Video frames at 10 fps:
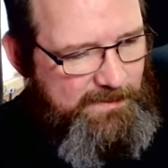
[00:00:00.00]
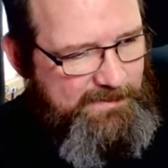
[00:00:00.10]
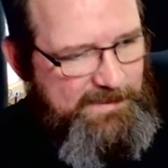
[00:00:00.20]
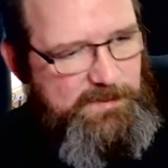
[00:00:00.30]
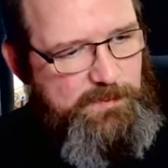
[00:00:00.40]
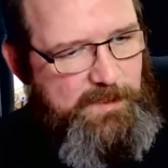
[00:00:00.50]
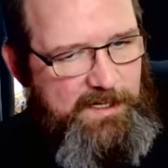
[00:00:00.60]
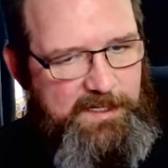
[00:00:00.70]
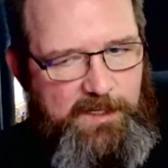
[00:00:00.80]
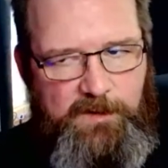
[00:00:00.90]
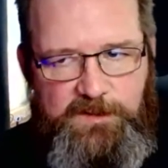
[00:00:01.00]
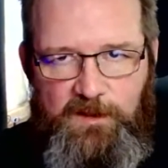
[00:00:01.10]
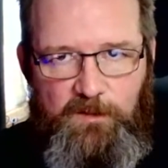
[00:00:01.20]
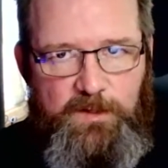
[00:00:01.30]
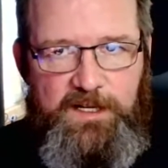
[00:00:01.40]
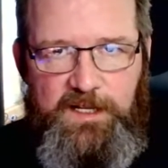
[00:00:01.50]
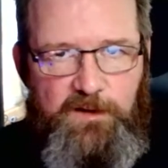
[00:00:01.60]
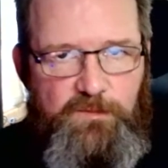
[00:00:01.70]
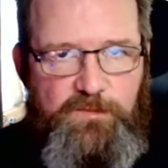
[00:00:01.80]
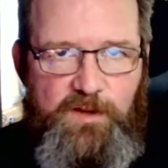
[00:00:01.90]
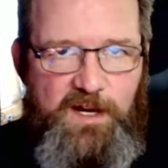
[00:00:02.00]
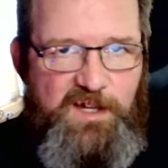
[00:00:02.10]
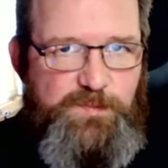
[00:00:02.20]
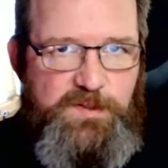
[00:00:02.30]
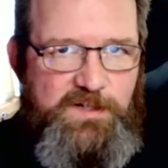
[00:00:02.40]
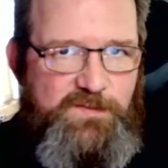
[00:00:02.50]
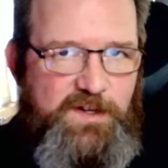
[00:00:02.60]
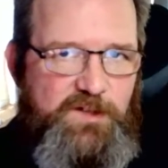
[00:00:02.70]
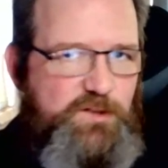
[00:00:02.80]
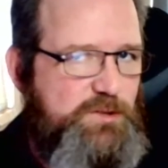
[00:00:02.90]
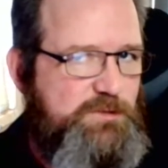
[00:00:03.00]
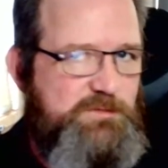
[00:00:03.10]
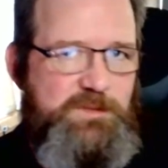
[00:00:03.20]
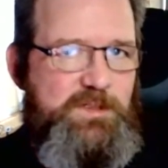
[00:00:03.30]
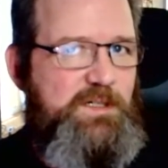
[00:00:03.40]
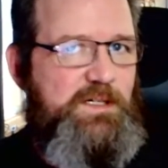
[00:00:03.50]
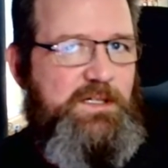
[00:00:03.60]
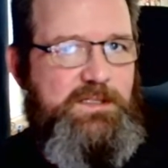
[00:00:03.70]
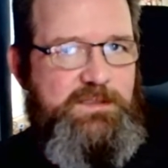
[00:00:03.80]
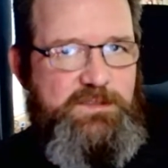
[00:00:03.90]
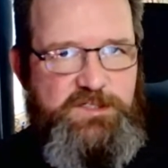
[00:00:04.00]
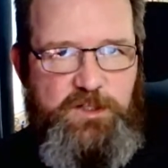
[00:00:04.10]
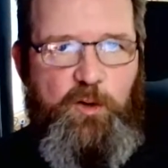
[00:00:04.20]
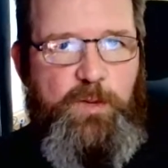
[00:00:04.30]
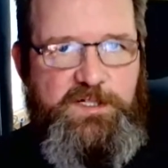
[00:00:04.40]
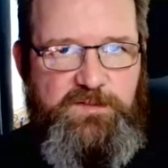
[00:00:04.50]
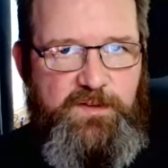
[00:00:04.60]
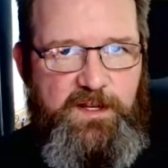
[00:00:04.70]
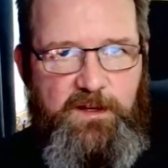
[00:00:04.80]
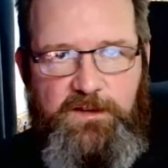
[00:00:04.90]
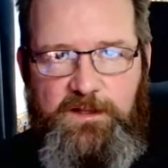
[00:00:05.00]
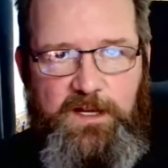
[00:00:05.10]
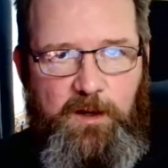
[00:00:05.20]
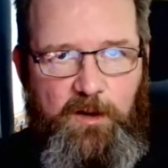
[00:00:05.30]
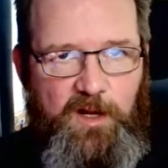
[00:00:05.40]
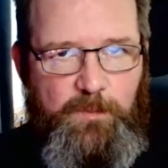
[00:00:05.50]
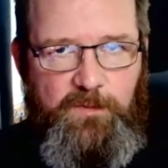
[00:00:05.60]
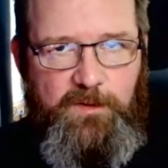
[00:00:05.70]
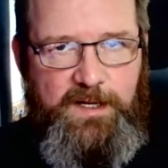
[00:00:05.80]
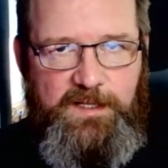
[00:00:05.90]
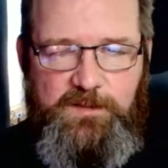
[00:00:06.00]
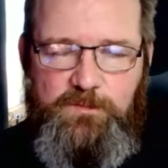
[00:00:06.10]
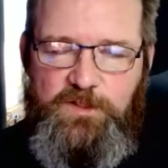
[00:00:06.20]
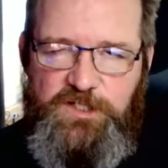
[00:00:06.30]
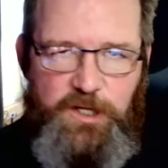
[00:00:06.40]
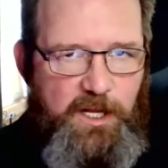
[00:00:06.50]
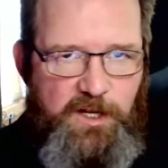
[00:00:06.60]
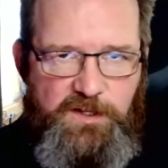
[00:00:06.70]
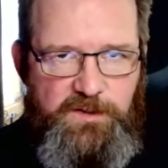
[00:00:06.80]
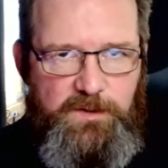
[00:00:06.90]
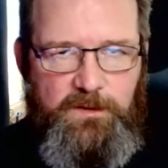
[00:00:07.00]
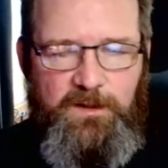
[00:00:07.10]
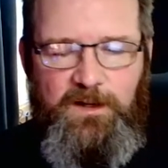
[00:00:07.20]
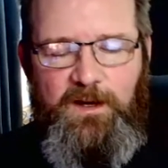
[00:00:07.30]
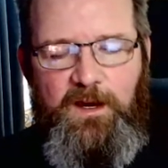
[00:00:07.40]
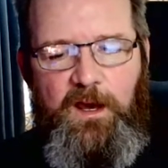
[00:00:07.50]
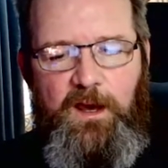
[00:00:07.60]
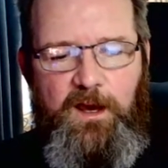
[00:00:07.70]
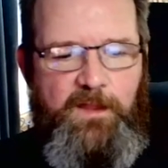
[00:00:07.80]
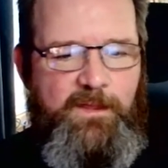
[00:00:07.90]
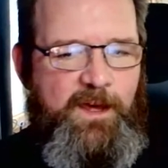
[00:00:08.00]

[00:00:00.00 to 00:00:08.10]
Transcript: this radio, it's all ready to go. It flies perfect. Show a bunch of videos on how it operates, what you got to do, and